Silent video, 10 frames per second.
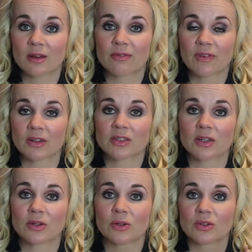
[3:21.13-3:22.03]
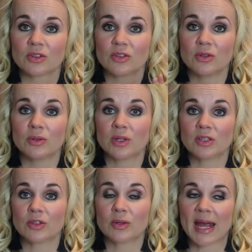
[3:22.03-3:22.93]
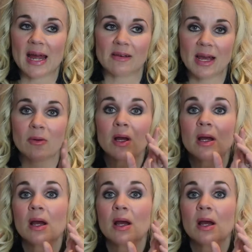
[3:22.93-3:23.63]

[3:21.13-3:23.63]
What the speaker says: of photo calls as you can. Now,